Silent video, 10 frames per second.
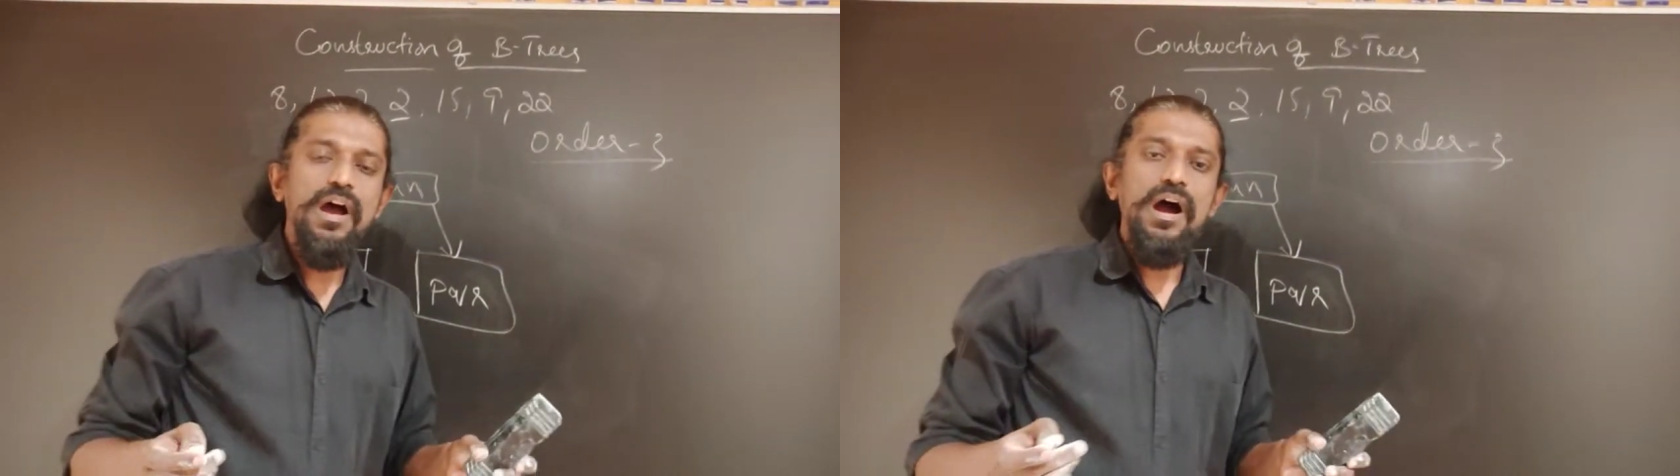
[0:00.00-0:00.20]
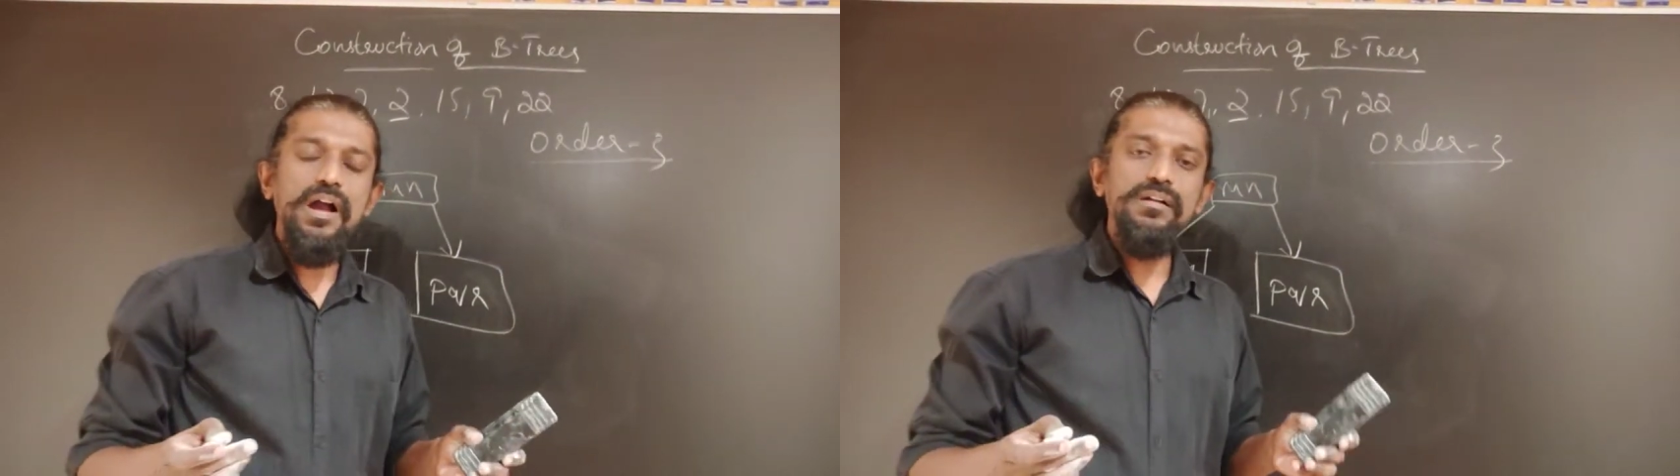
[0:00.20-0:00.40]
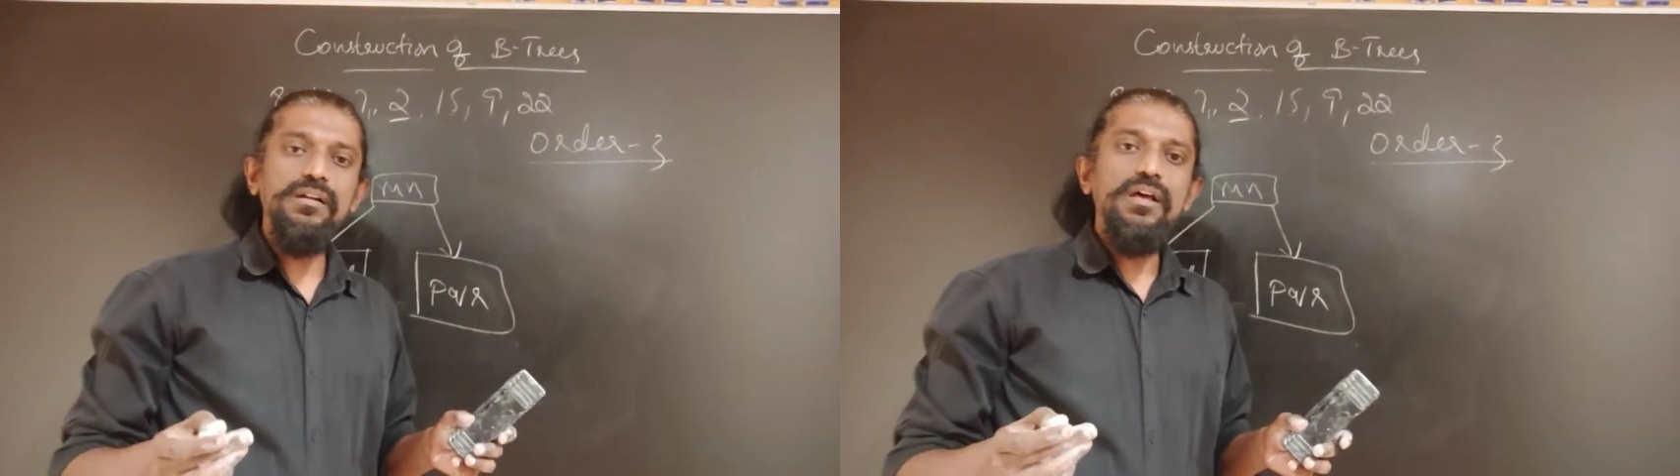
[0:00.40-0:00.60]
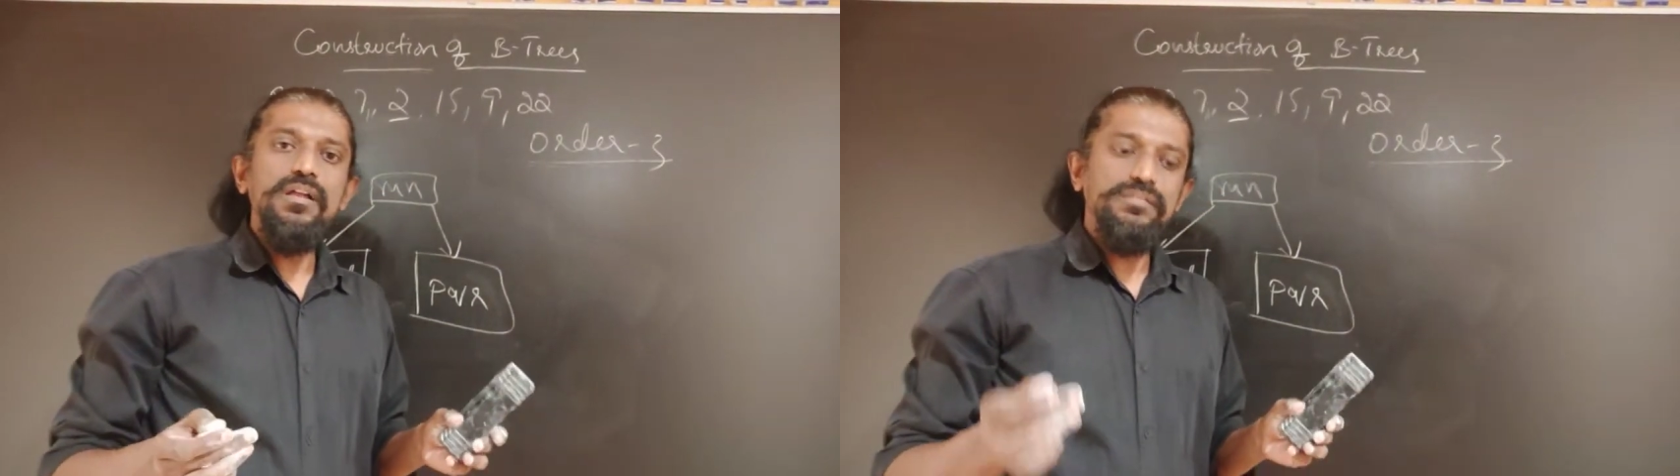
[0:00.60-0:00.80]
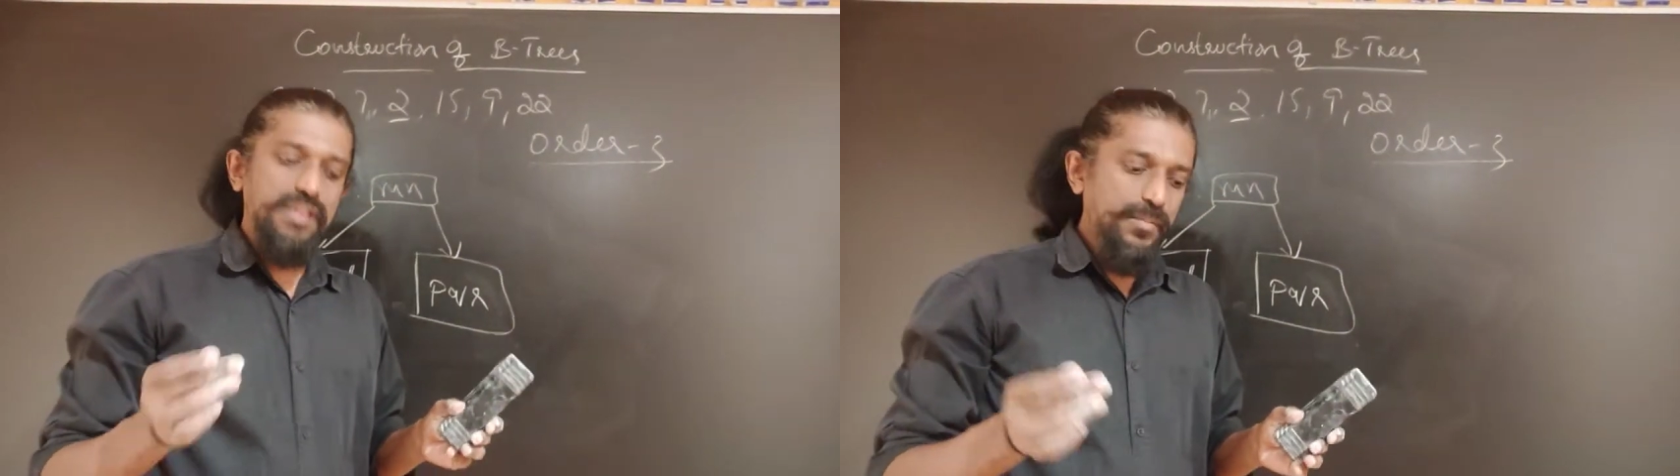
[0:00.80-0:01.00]
and
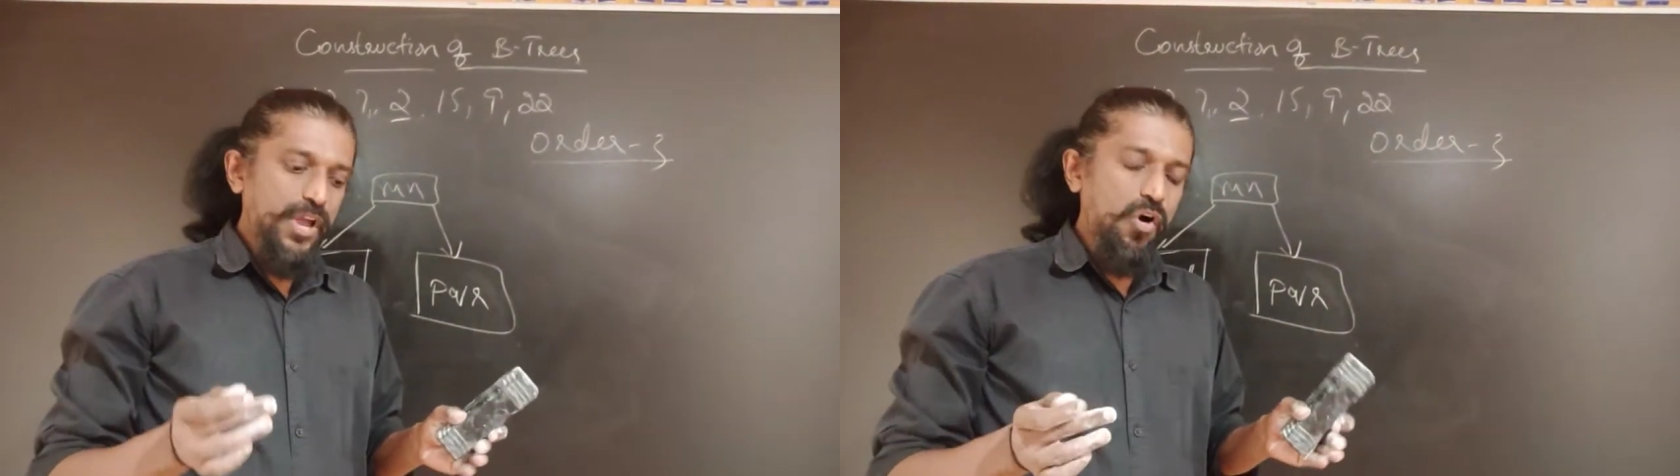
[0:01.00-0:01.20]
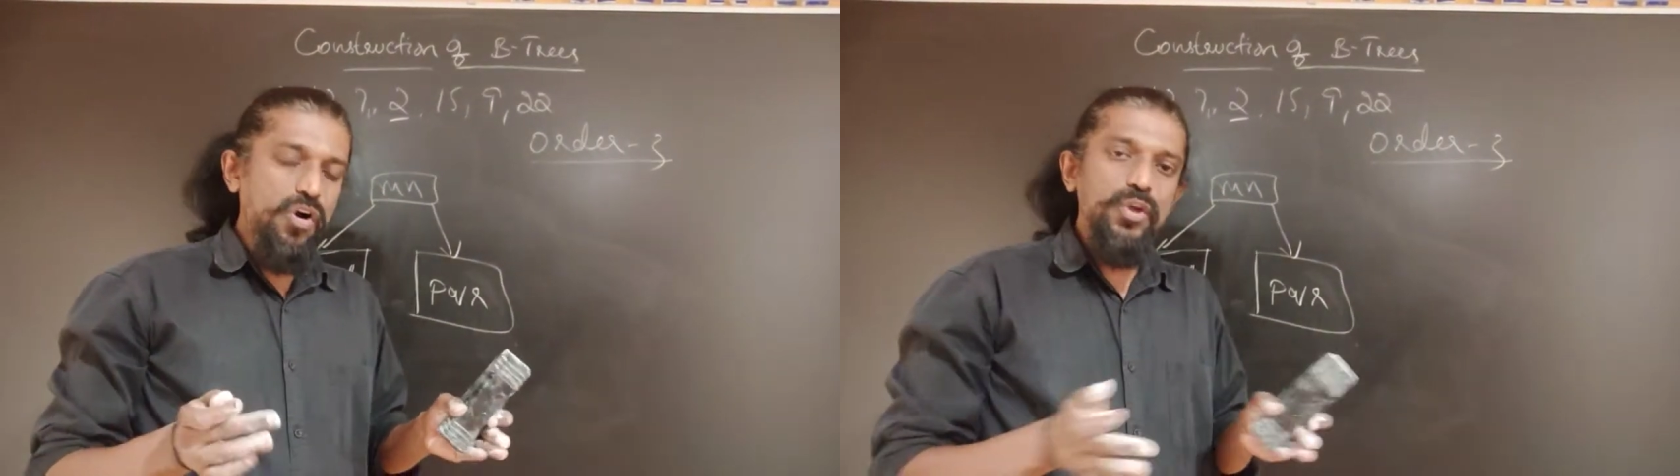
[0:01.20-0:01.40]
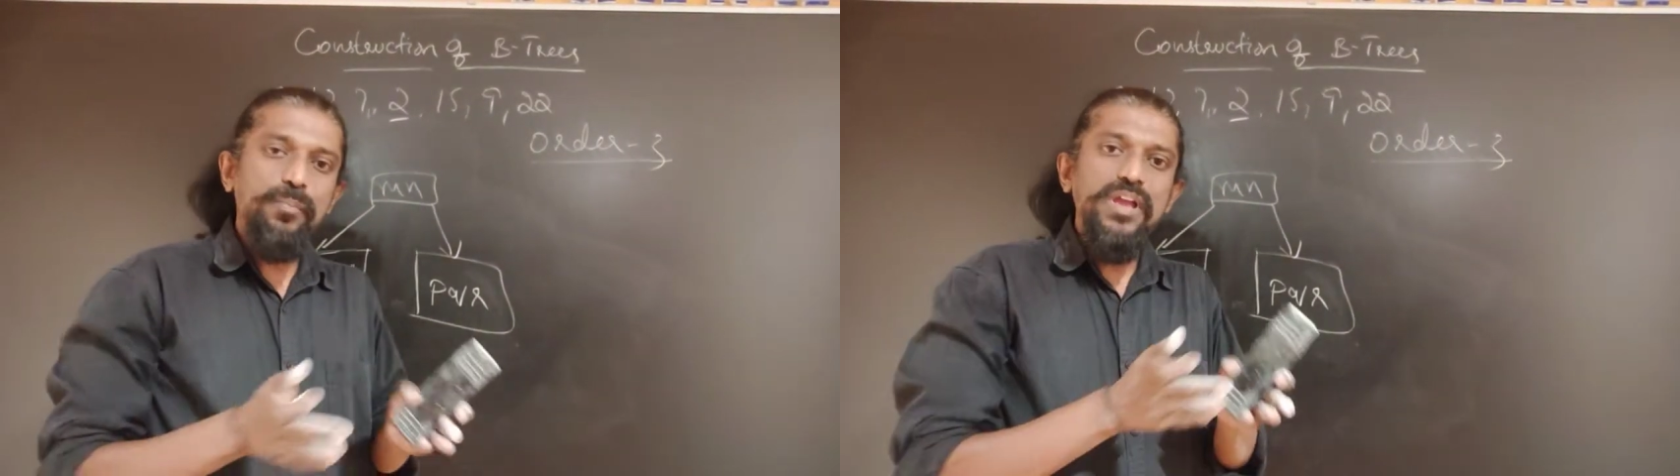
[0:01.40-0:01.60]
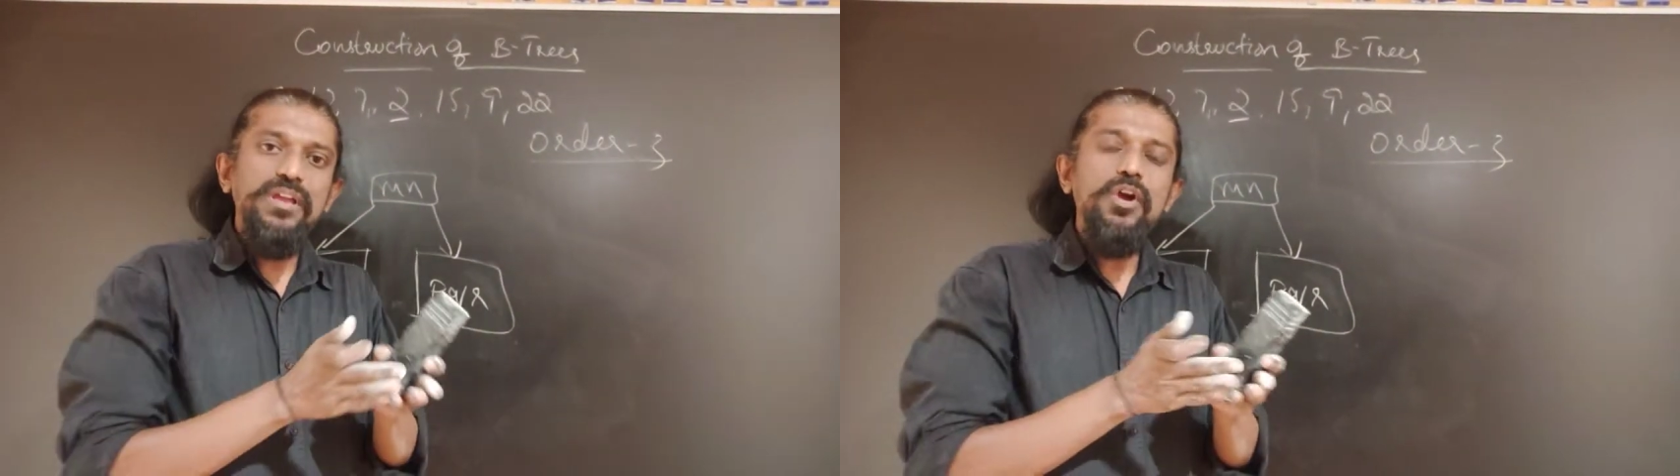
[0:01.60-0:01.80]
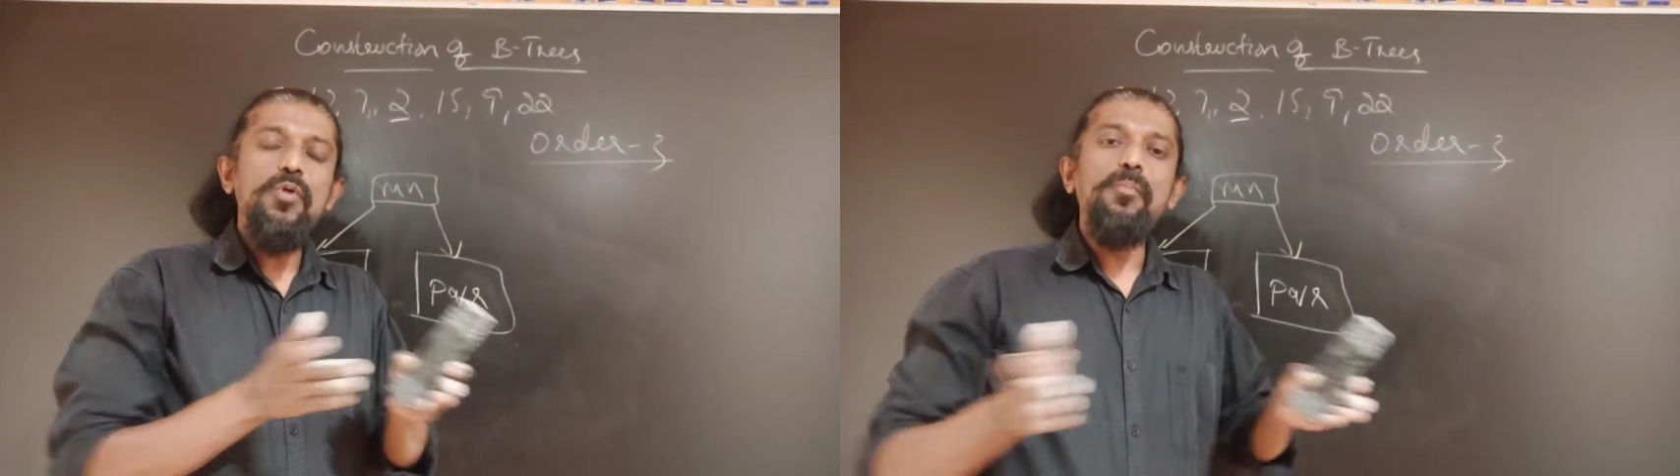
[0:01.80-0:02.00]
they may occupy
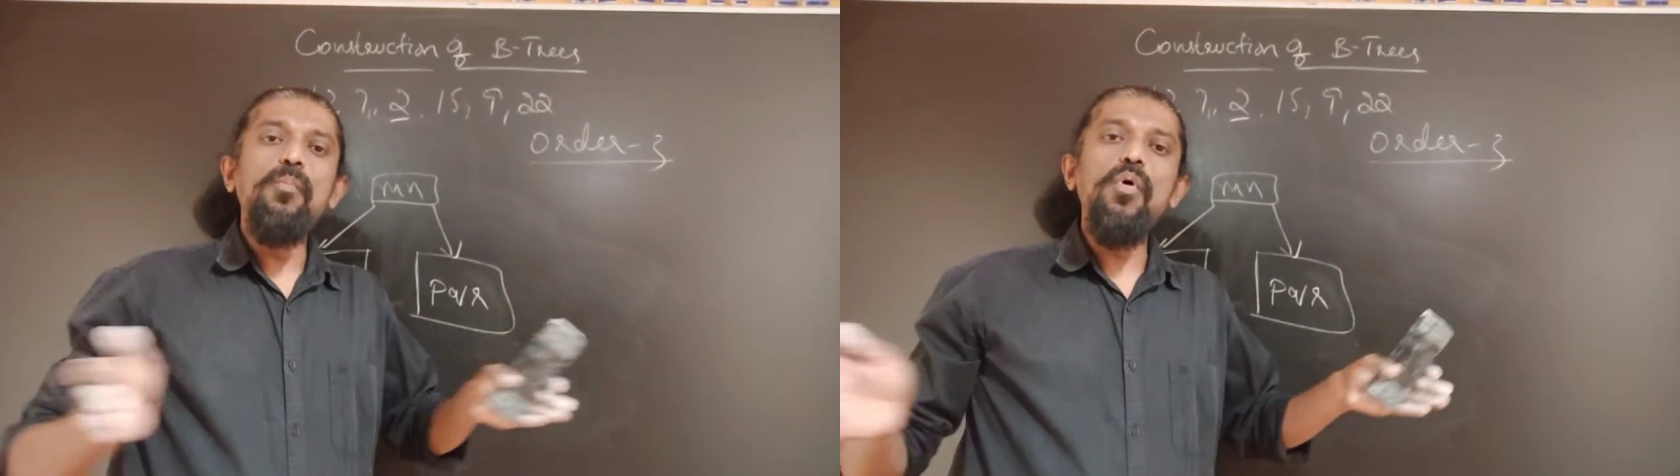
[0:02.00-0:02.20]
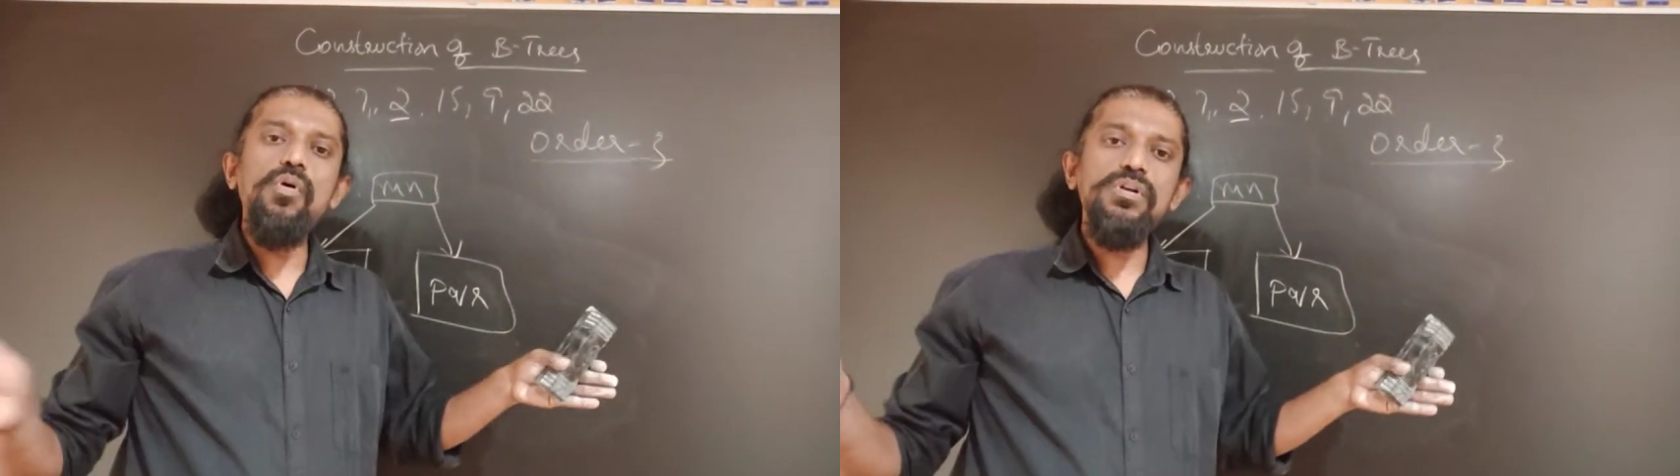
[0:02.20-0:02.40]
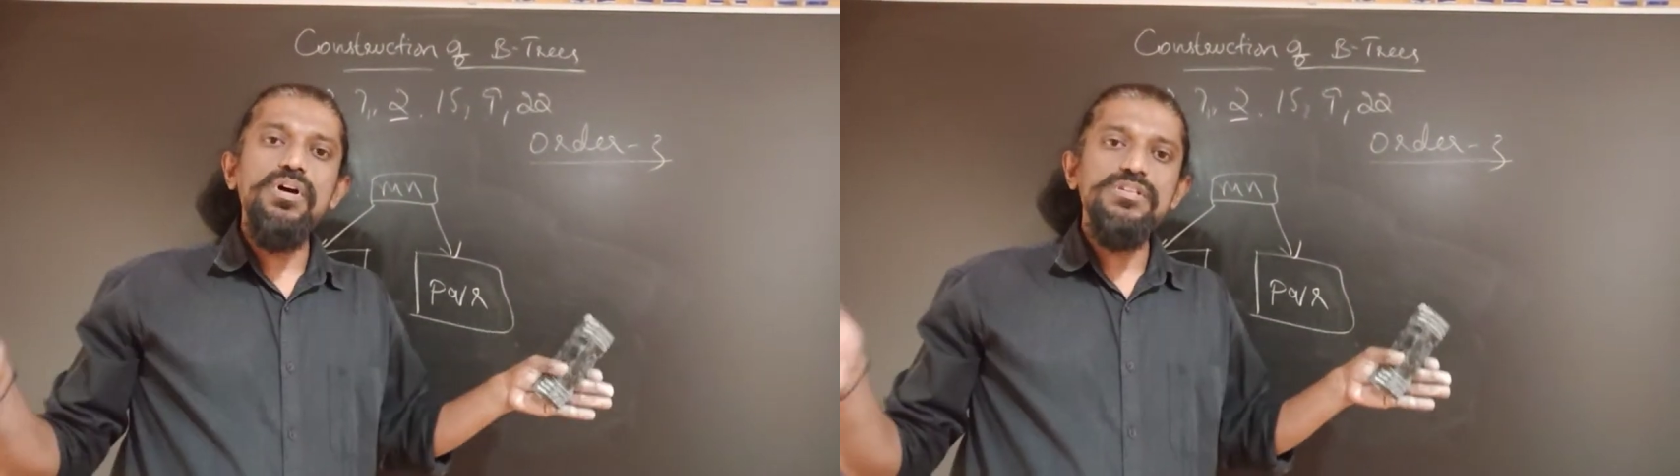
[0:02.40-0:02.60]
more